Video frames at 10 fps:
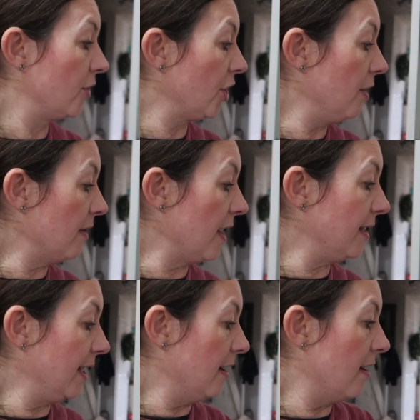two
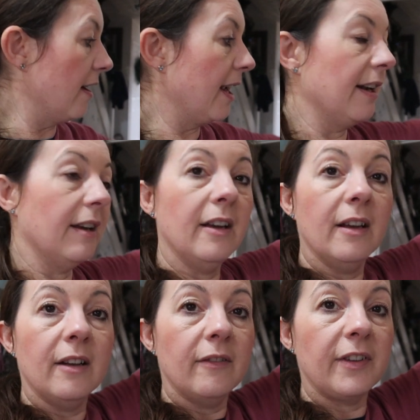ninety nine
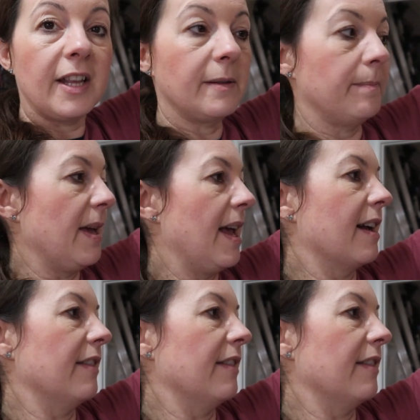for these big,